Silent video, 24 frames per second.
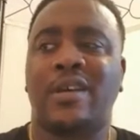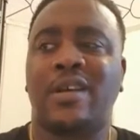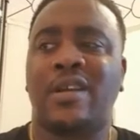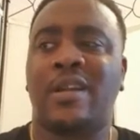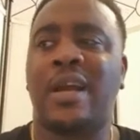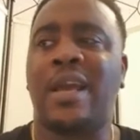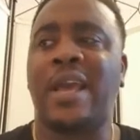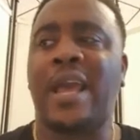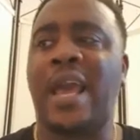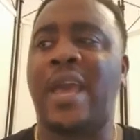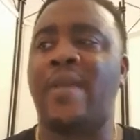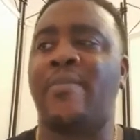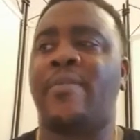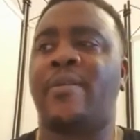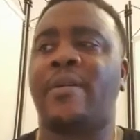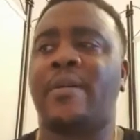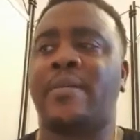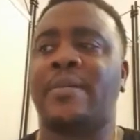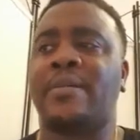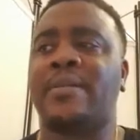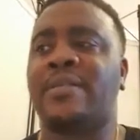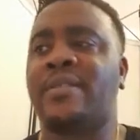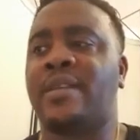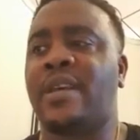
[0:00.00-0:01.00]
Like
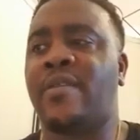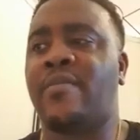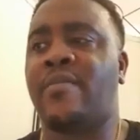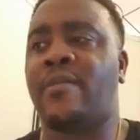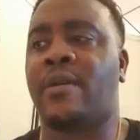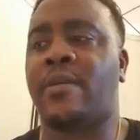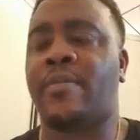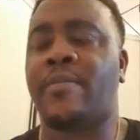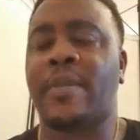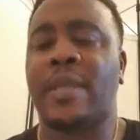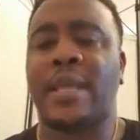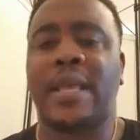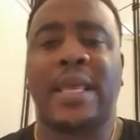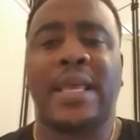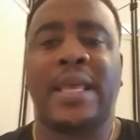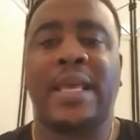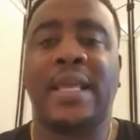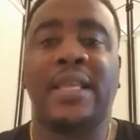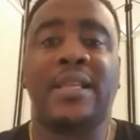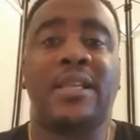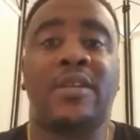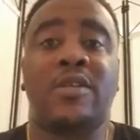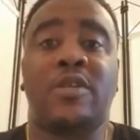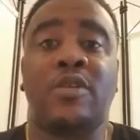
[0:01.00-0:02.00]
Abraham and Sarah,
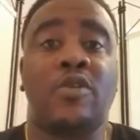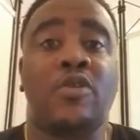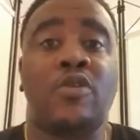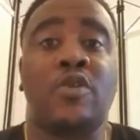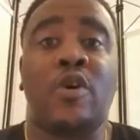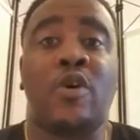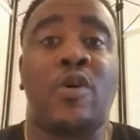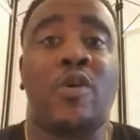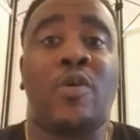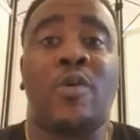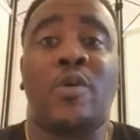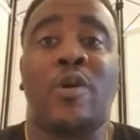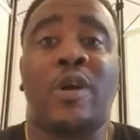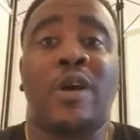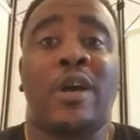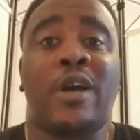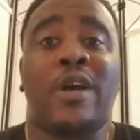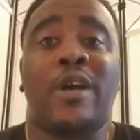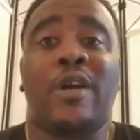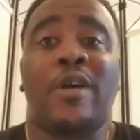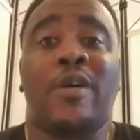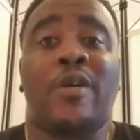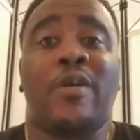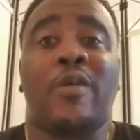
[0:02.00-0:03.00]
he didn't know
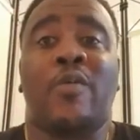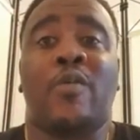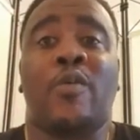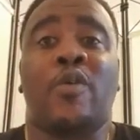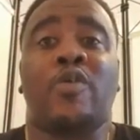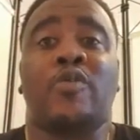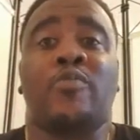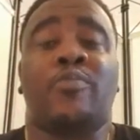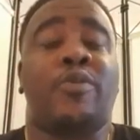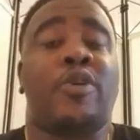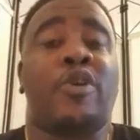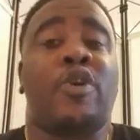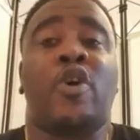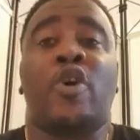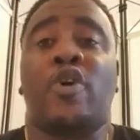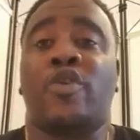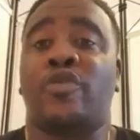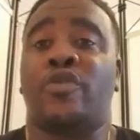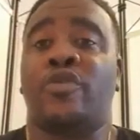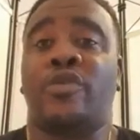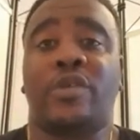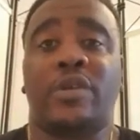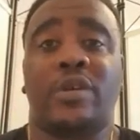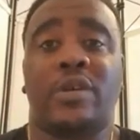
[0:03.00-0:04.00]
what was
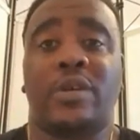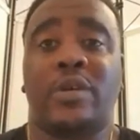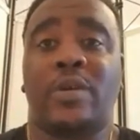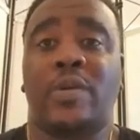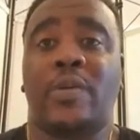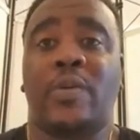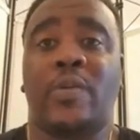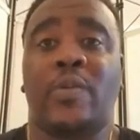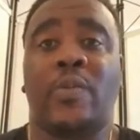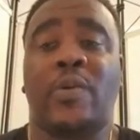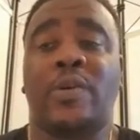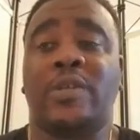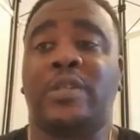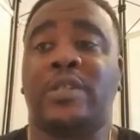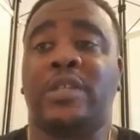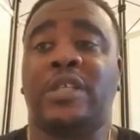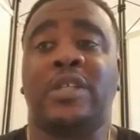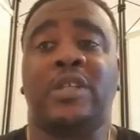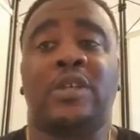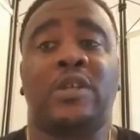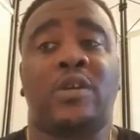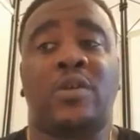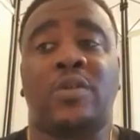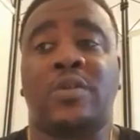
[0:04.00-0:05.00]
beyond once
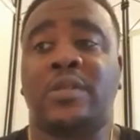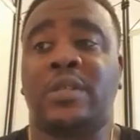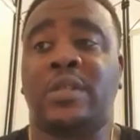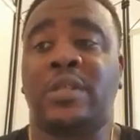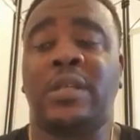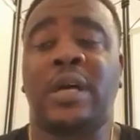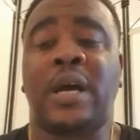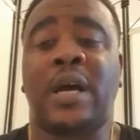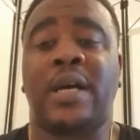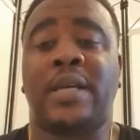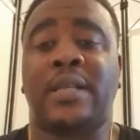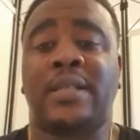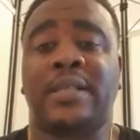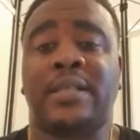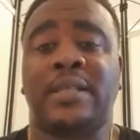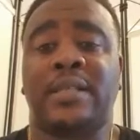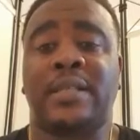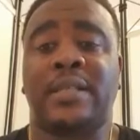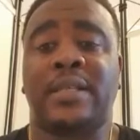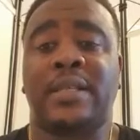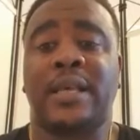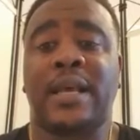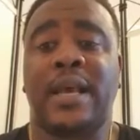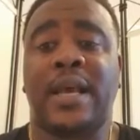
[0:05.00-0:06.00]
he closed his eyes
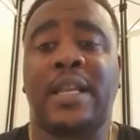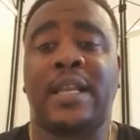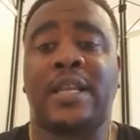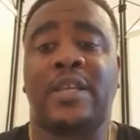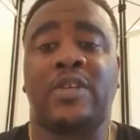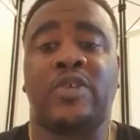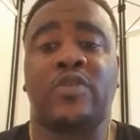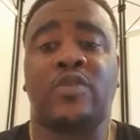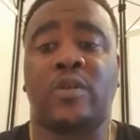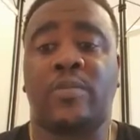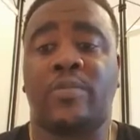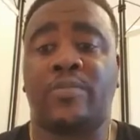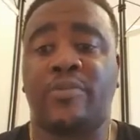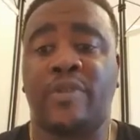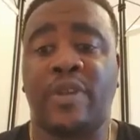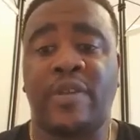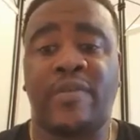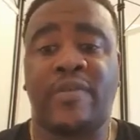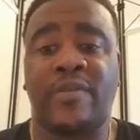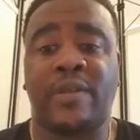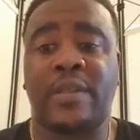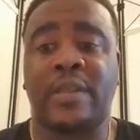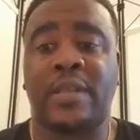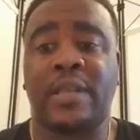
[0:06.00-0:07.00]
and he stopped
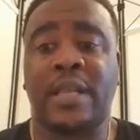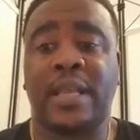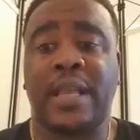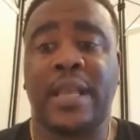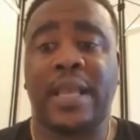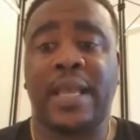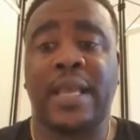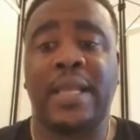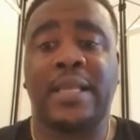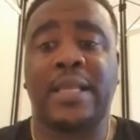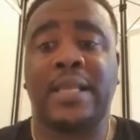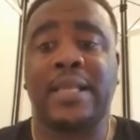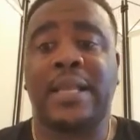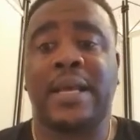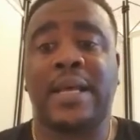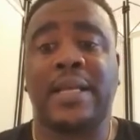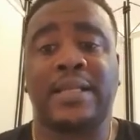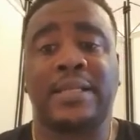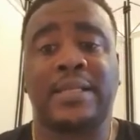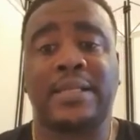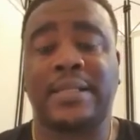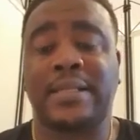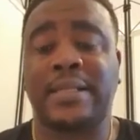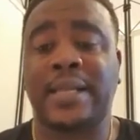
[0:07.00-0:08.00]
breathing. He didn't
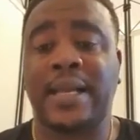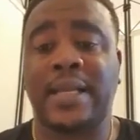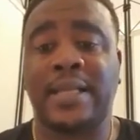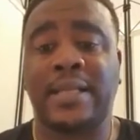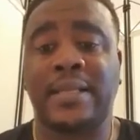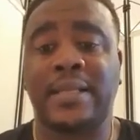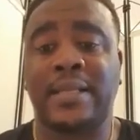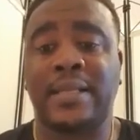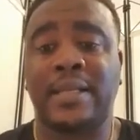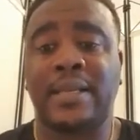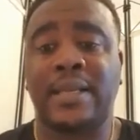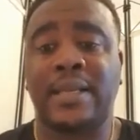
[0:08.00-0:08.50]
understand.